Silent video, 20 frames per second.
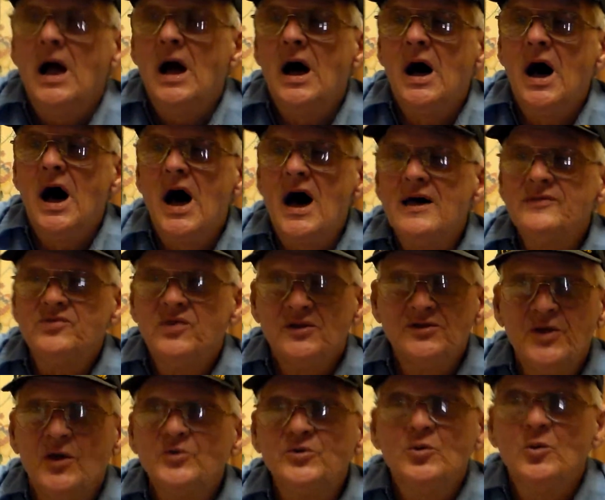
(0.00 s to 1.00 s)
The
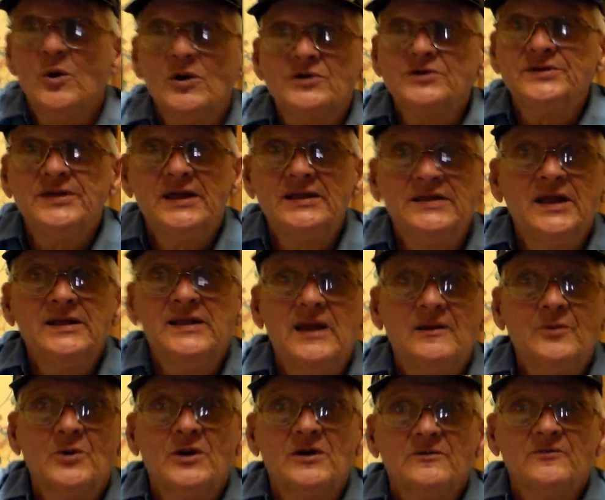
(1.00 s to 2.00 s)
social worker says I
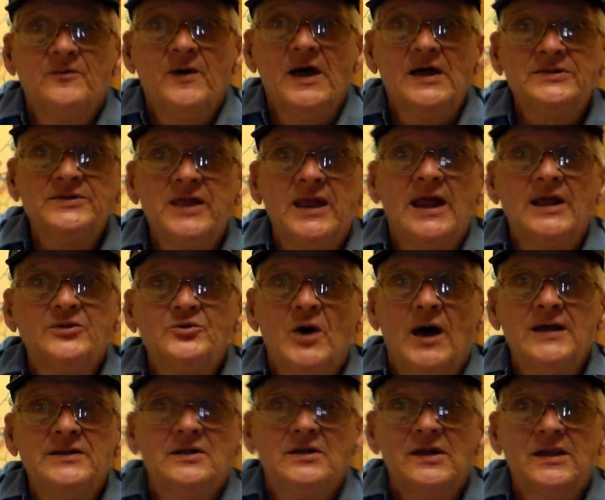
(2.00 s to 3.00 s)
never confessed, and I
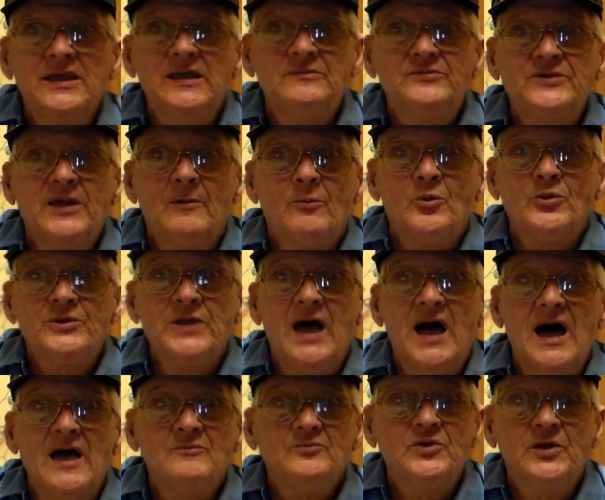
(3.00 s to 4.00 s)
tried to leave several
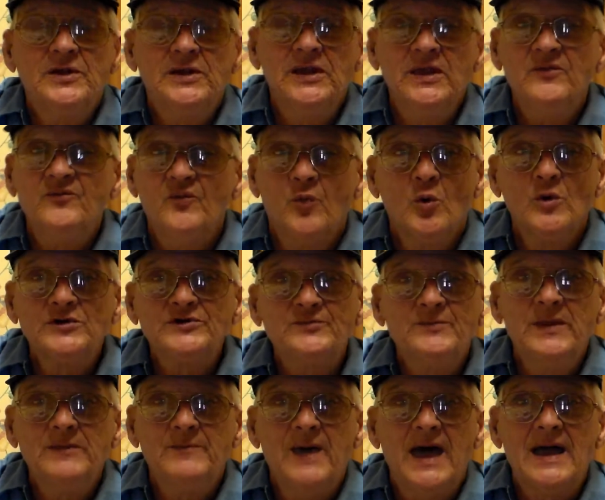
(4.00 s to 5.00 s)
times, and he
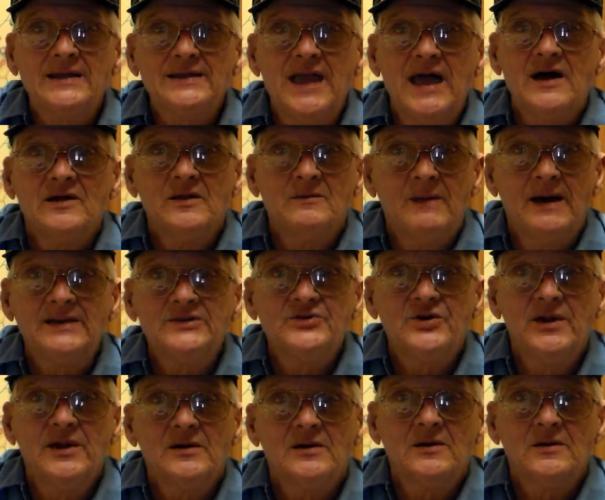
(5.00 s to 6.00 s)
forced me back down in my
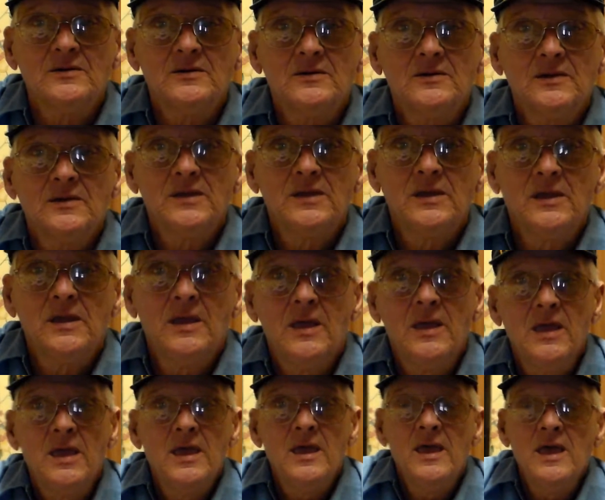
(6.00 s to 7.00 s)
chair.
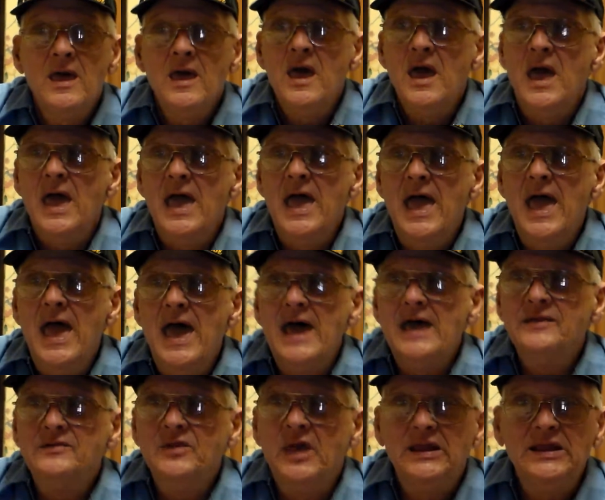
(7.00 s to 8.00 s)

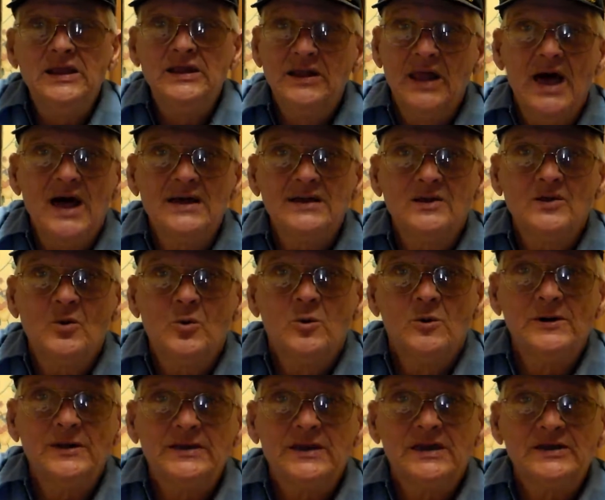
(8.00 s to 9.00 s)
And that he lied in
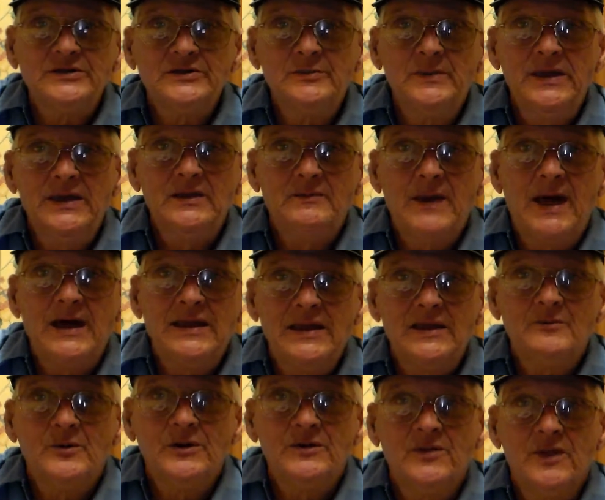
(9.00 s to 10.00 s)
court against me about
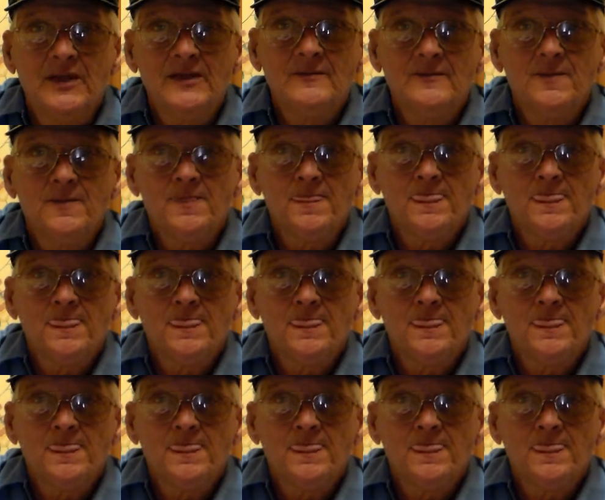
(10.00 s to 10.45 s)
everything.